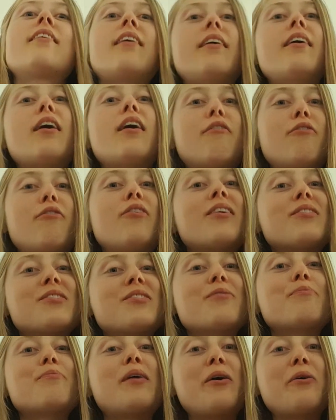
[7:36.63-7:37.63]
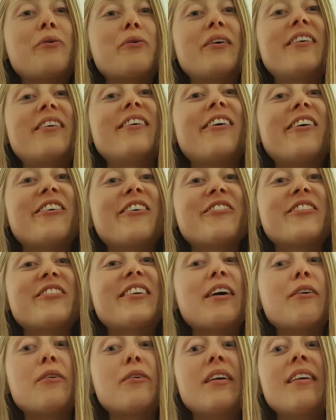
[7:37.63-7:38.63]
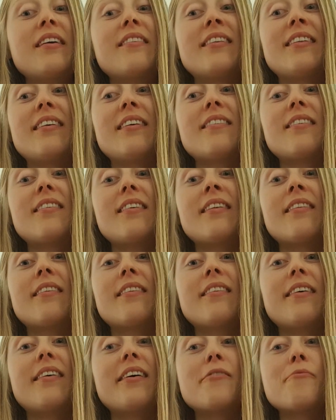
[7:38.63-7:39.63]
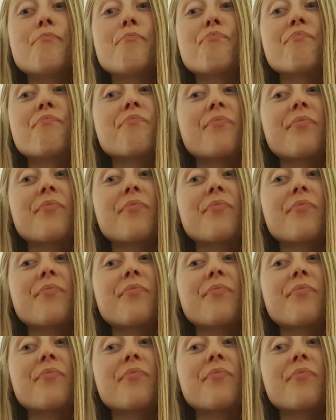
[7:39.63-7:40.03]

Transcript: I have lots of power after I've eaten it. And um,